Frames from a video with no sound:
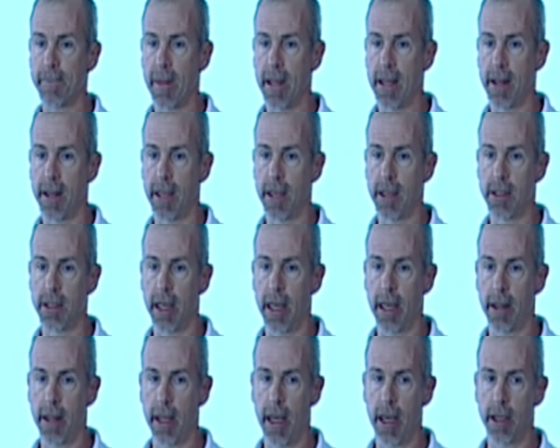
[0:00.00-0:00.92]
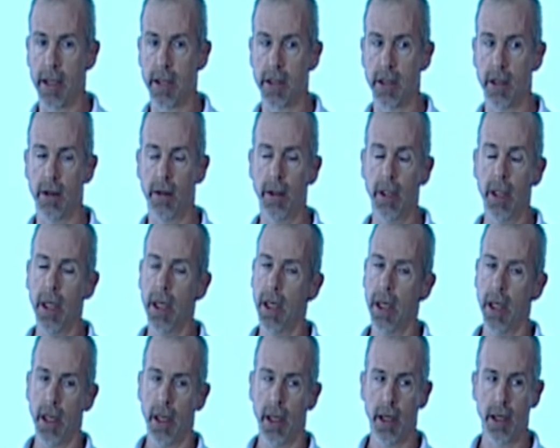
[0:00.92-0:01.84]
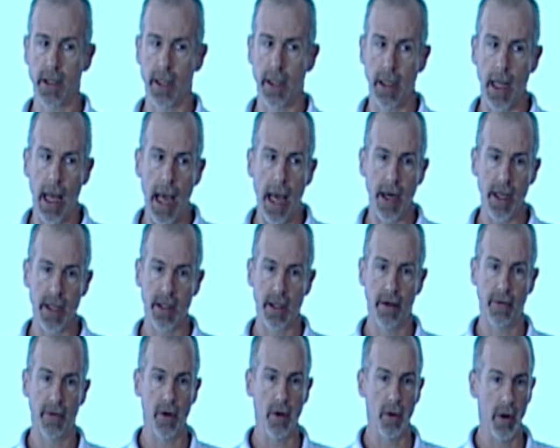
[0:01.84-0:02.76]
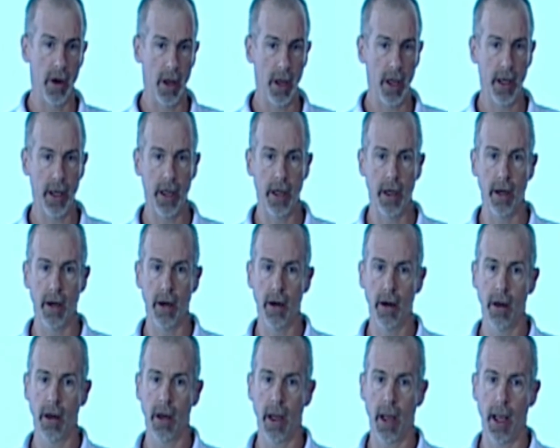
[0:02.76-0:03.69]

and things like that. So there's a lot of stuff going on here,